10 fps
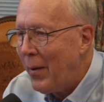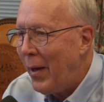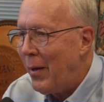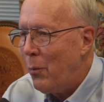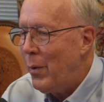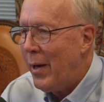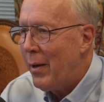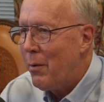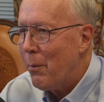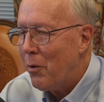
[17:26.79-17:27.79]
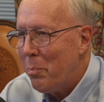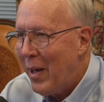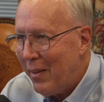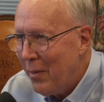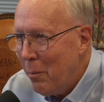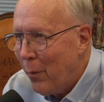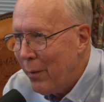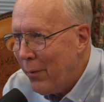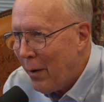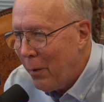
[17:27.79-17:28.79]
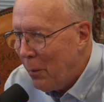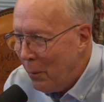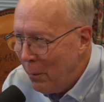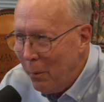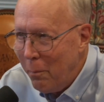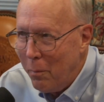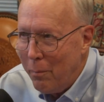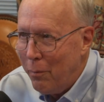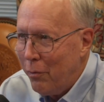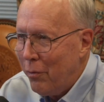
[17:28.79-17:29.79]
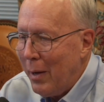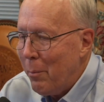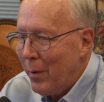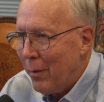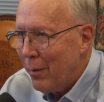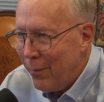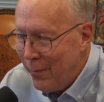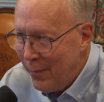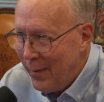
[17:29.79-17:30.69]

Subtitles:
and we had to respect them. We've got a whole segment of